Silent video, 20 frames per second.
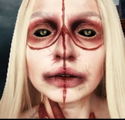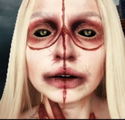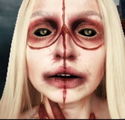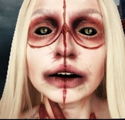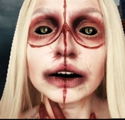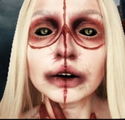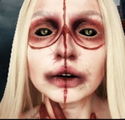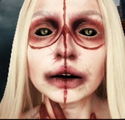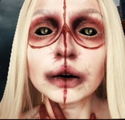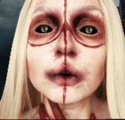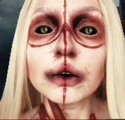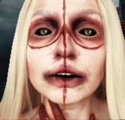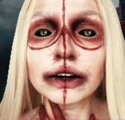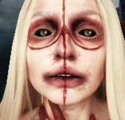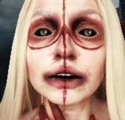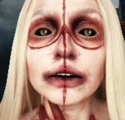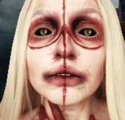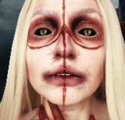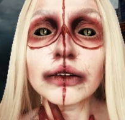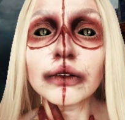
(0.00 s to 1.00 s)
head
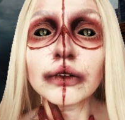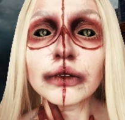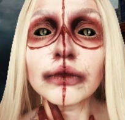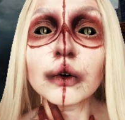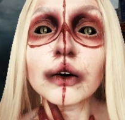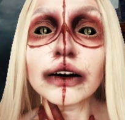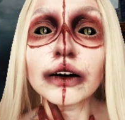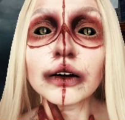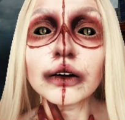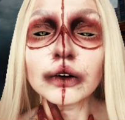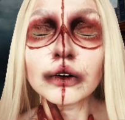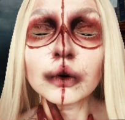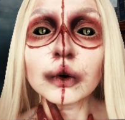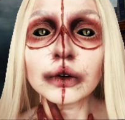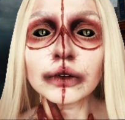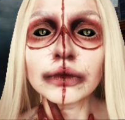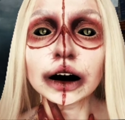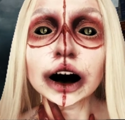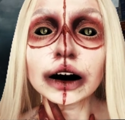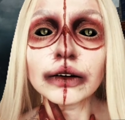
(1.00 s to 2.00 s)
resting in the crater of my
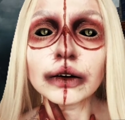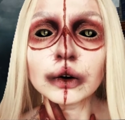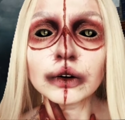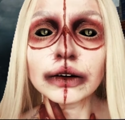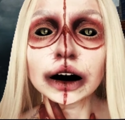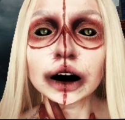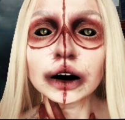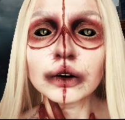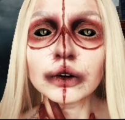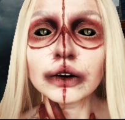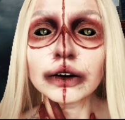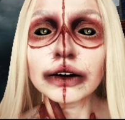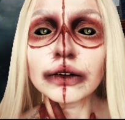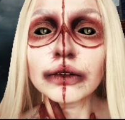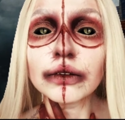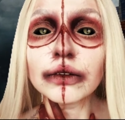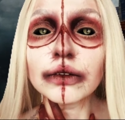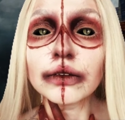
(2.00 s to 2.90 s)
collarbones.